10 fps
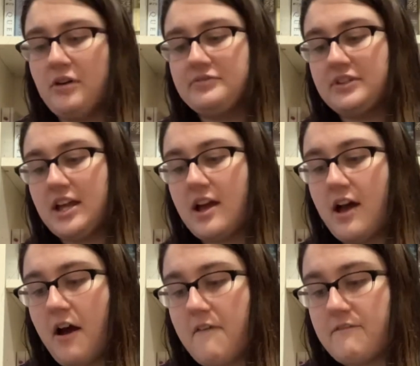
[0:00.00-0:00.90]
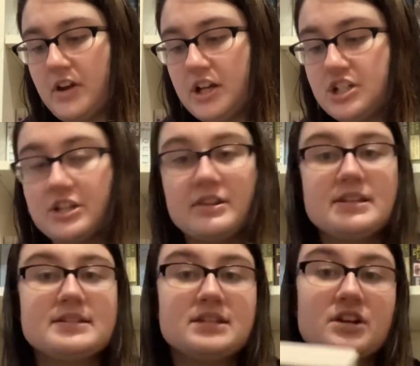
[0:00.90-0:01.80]
hopefully finish
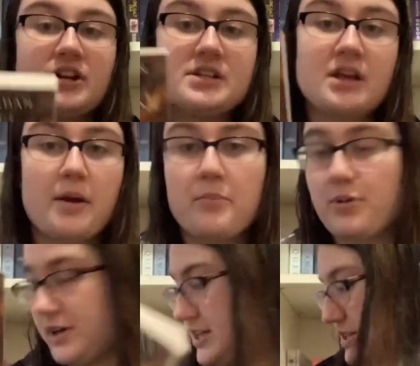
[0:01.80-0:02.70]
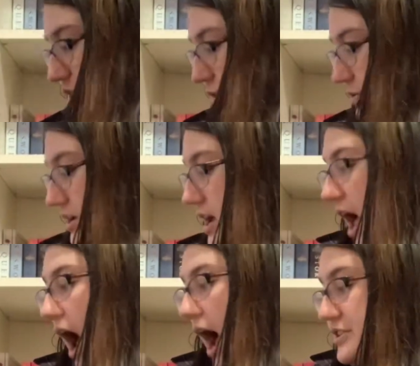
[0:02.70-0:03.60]
this series pretty soon.
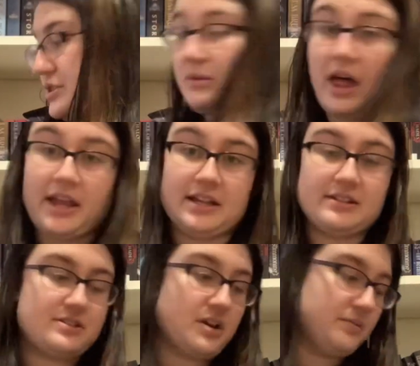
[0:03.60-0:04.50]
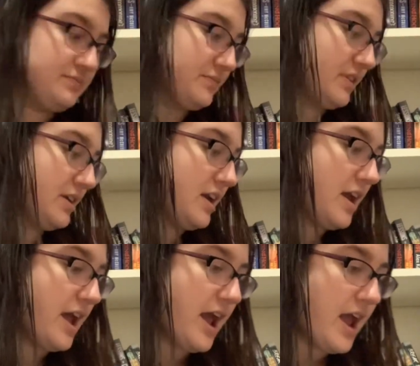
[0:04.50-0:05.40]
I do like it, so.
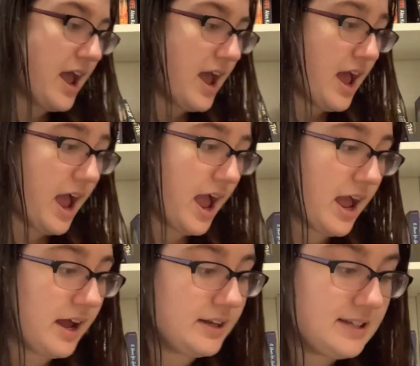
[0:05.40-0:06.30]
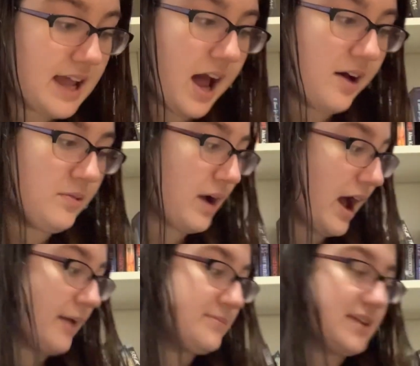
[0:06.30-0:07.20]
And now
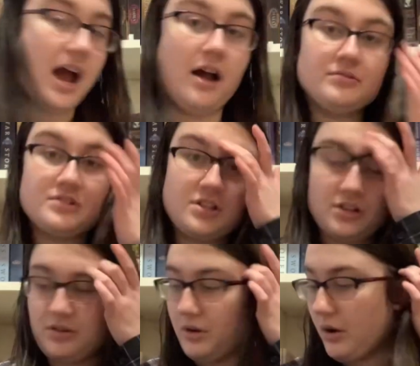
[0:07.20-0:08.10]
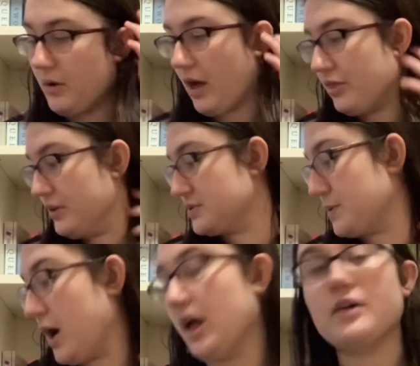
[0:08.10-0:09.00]
I'm down to, those
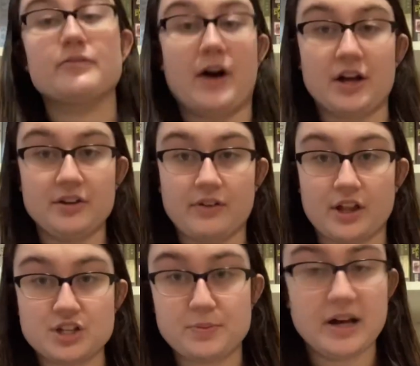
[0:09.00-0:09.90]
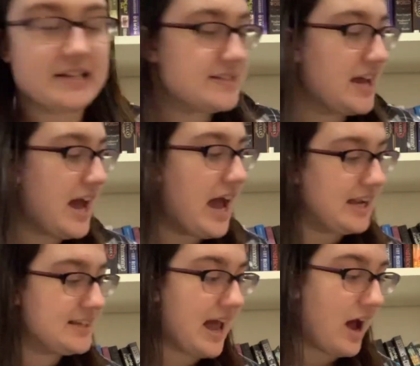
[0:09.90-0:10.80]
were all Value Village books.
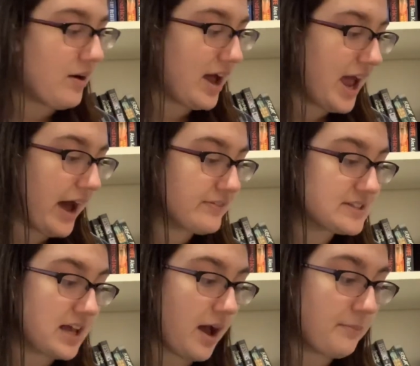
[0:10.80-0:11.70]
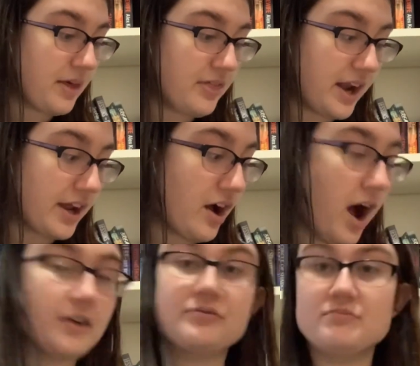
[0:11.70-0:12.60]
Now I have some that I
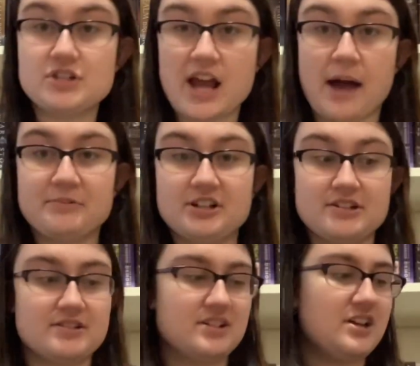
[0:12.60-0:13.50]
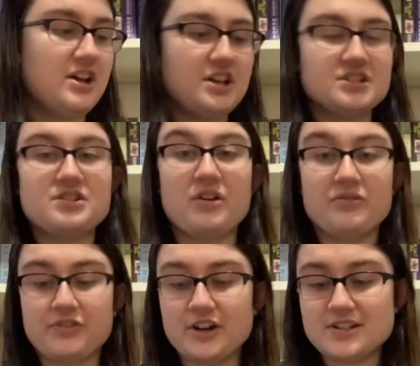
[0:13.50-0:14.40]
got from Chapters. So
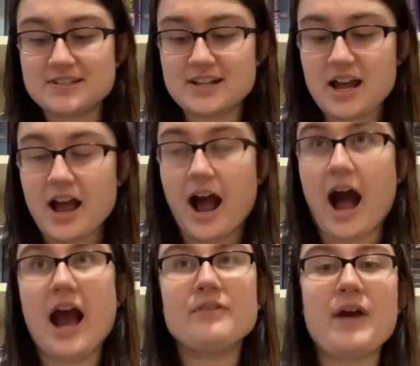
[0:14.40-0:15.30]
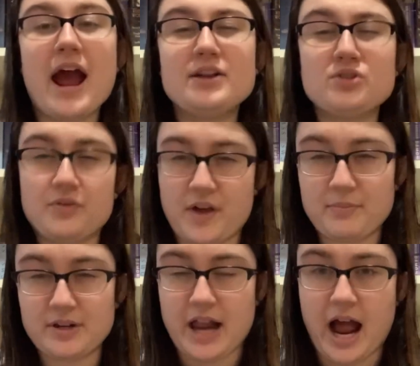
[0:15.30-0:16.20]
first, I read
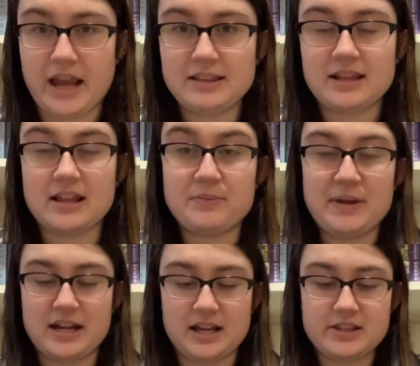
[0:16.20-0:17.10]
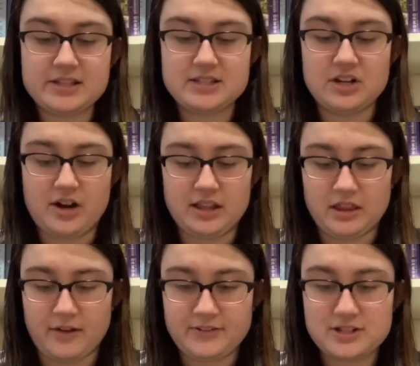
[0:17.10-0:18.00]
November 9 at the beginning of this year and
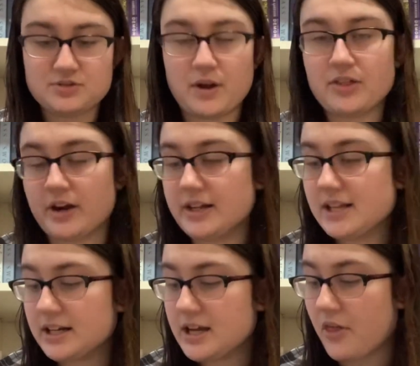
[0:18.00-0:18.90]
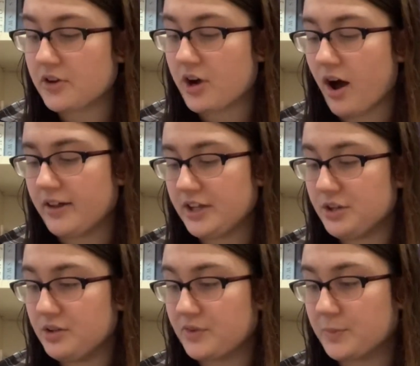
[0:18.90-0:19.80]
loved it, so I thought I'd get another Colleen
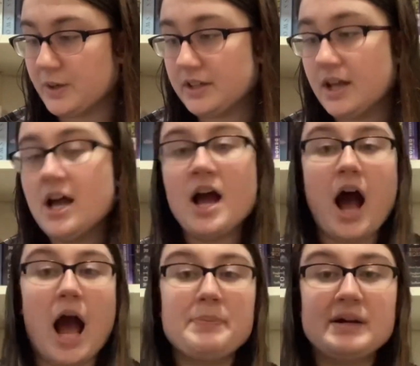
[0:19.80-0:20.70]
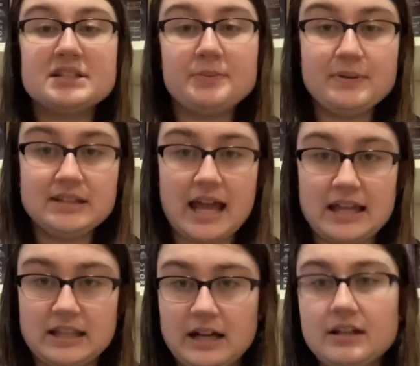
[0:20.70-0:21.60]
Hoover book. I picked up
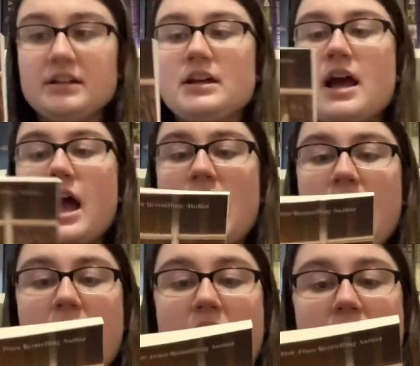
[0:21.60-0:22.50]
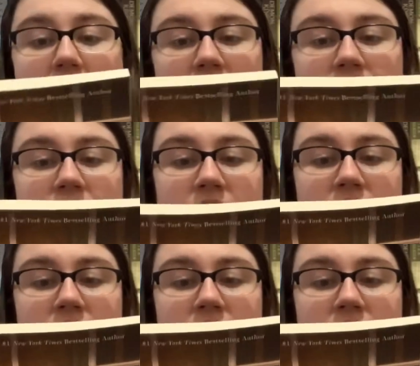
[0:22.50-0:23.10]
Layla, and it